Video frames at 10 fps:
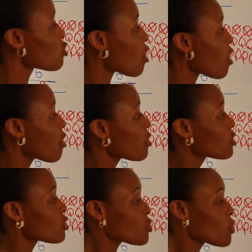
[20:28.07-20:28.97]

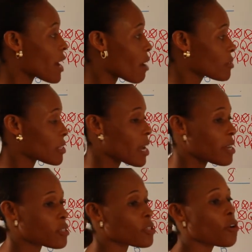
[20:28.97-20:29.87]
draw 2
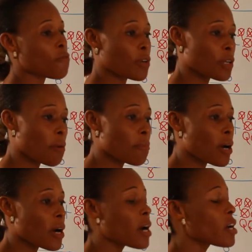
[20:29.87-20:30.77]
counters for
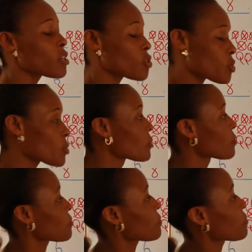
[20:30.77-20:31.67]
number 2.